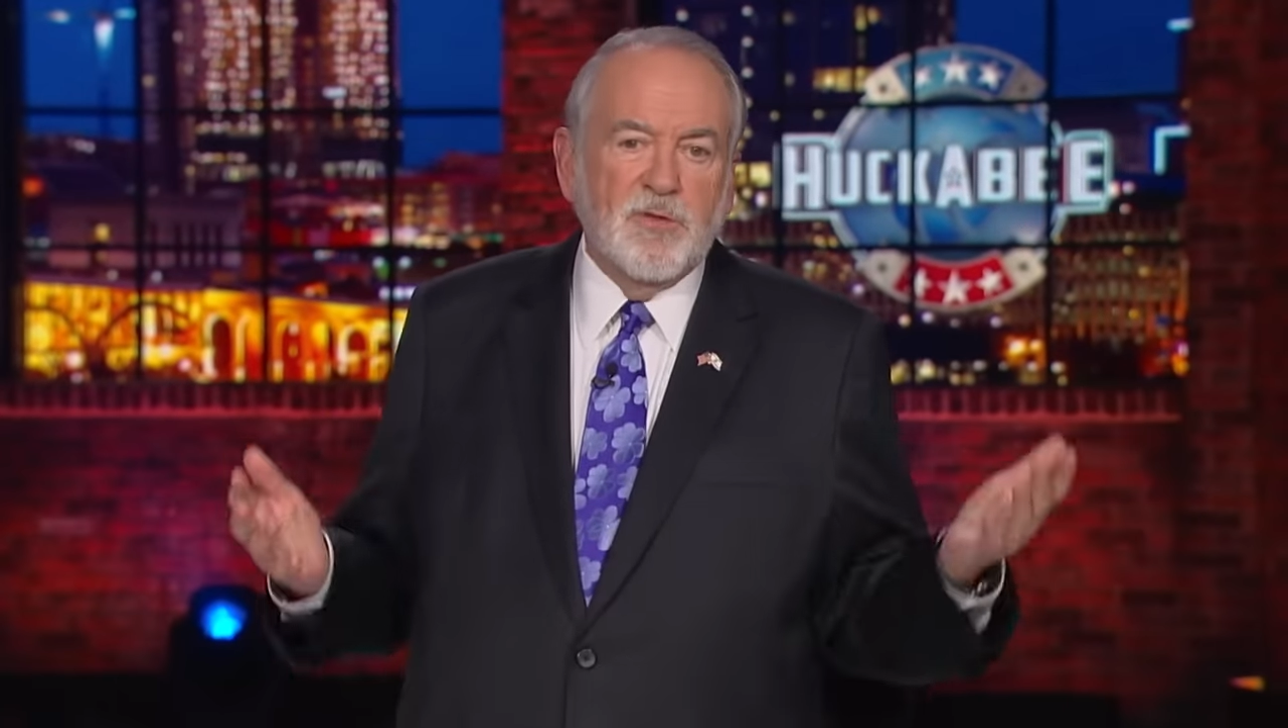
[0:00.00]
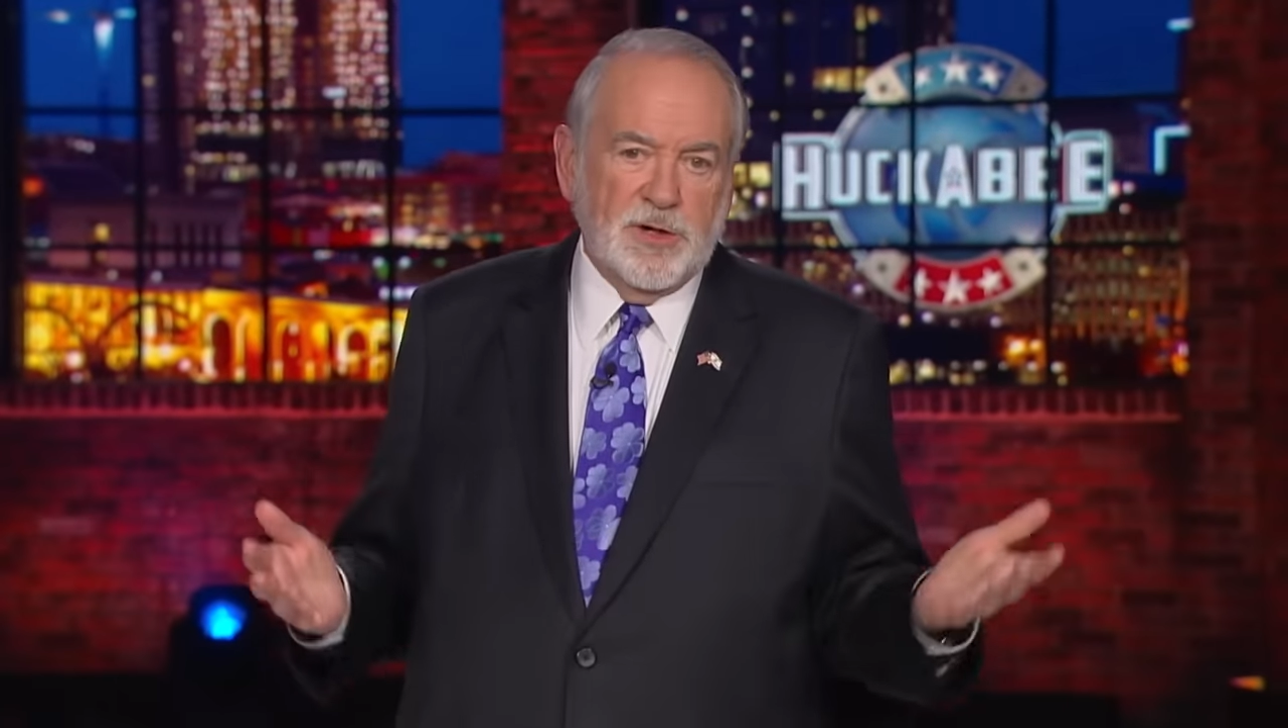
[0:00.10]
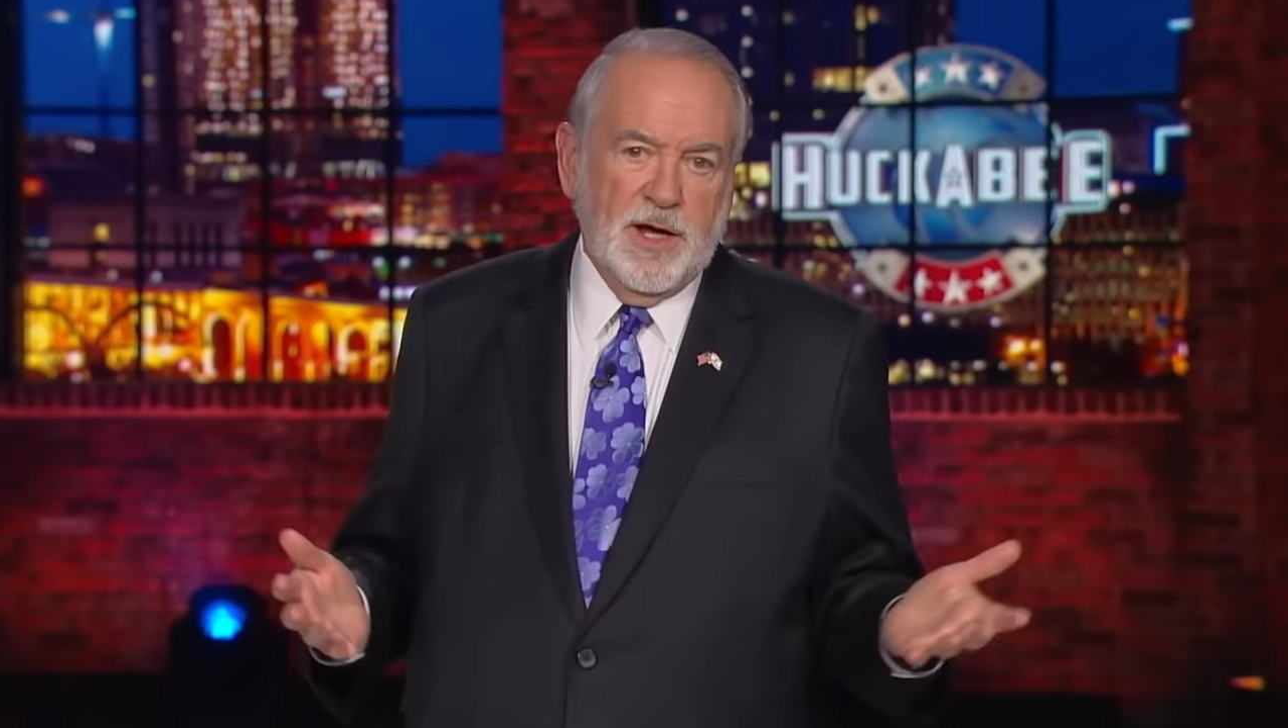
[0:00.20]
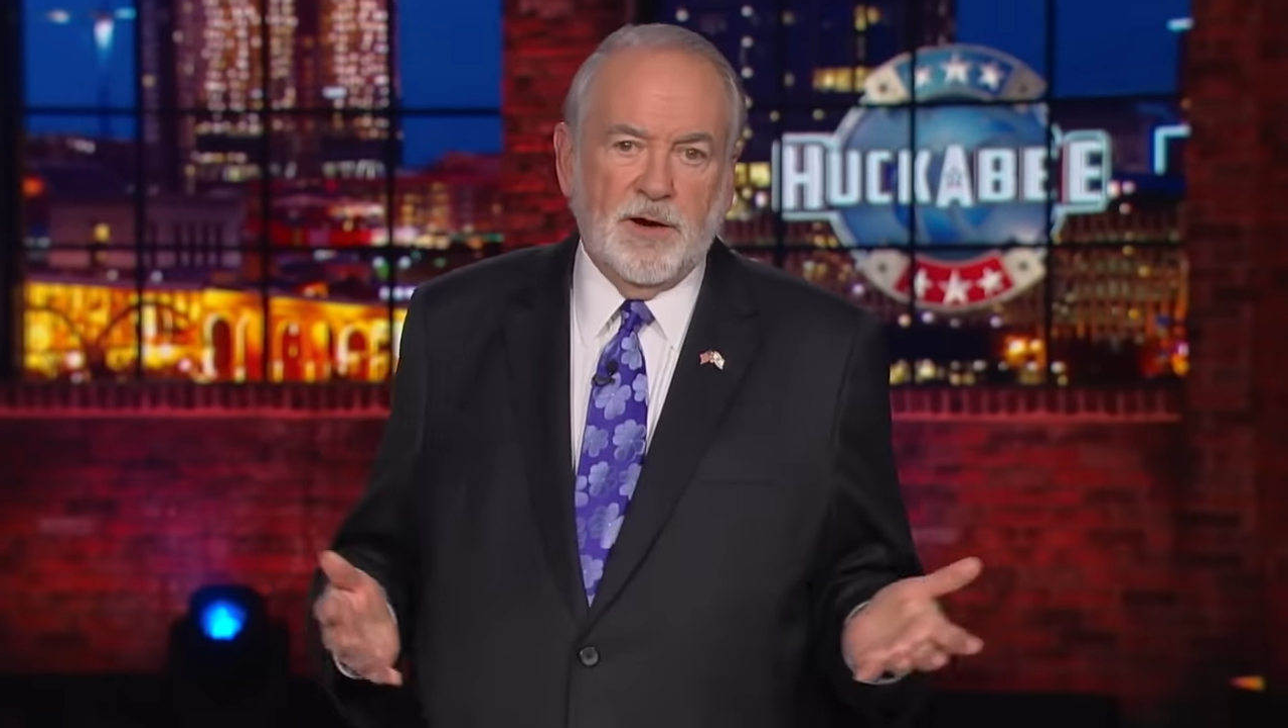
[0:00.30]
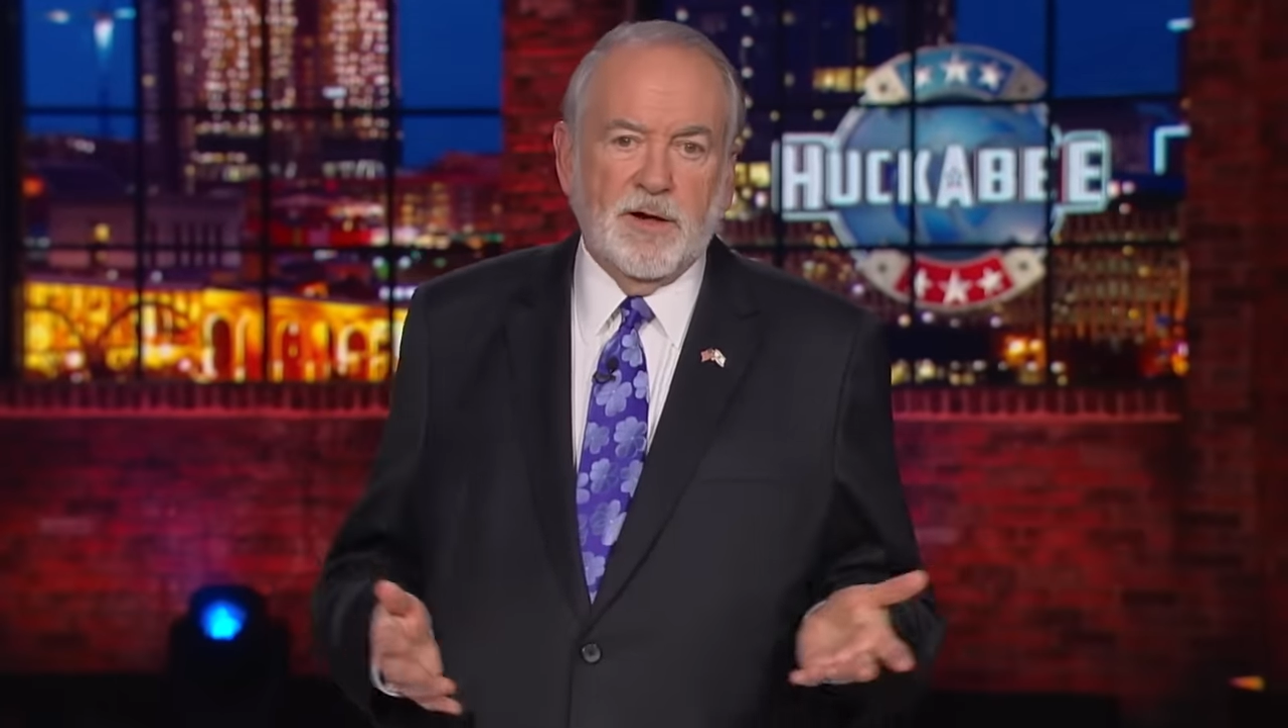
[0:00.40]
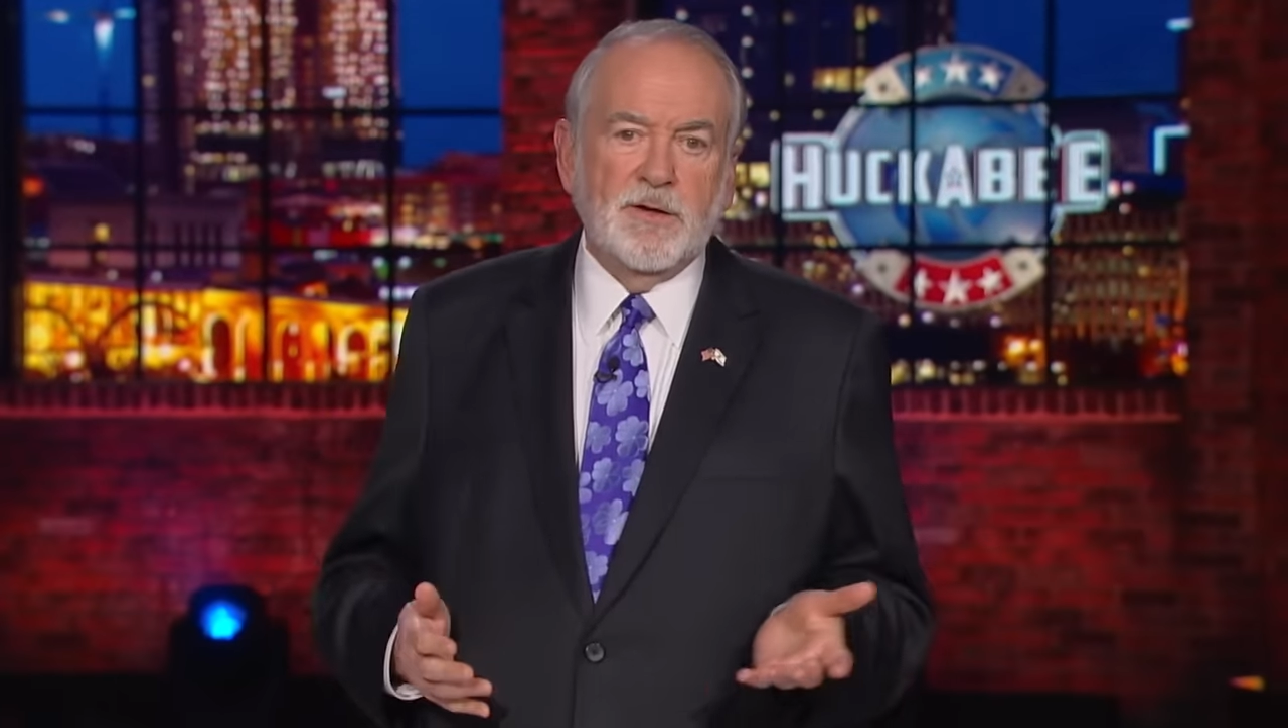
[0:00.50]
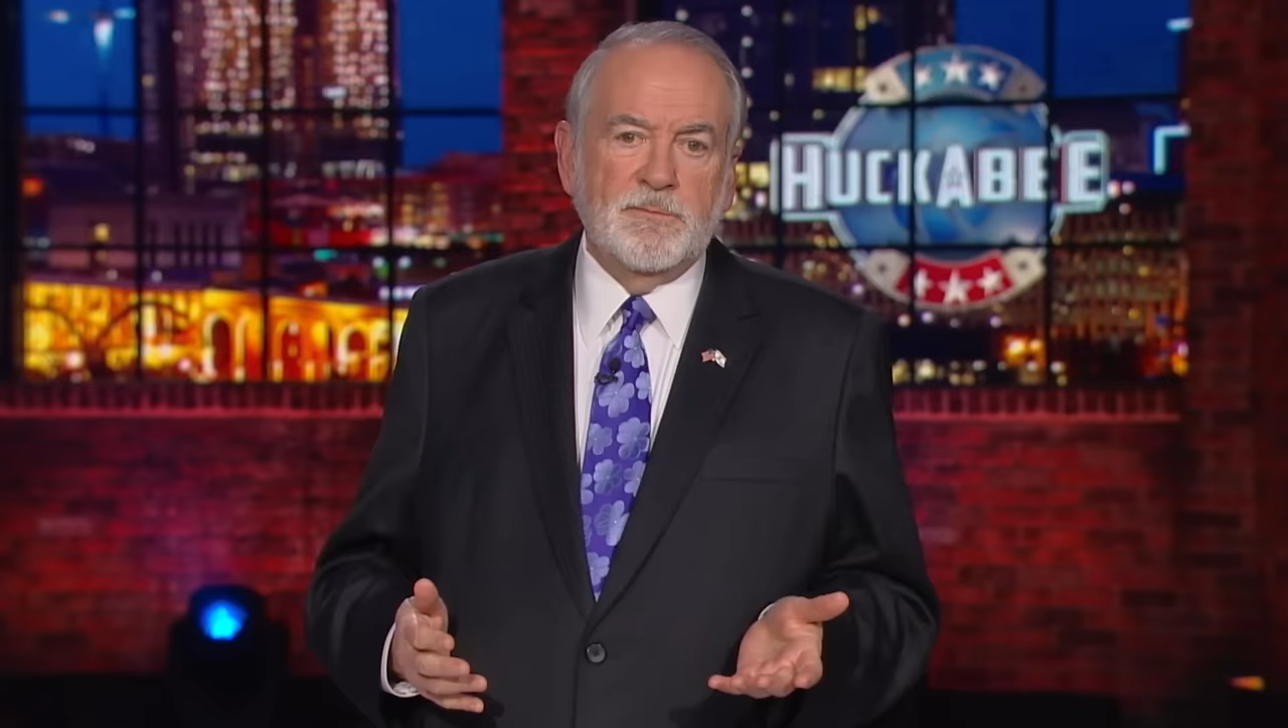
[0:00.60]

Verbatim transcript: for dinner.